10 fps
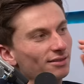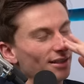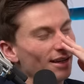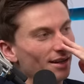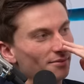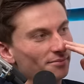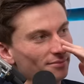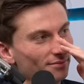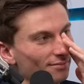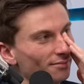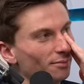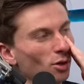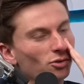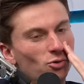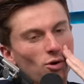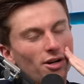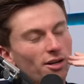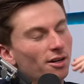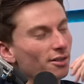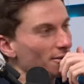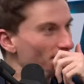Damn. So, Molt's working on you.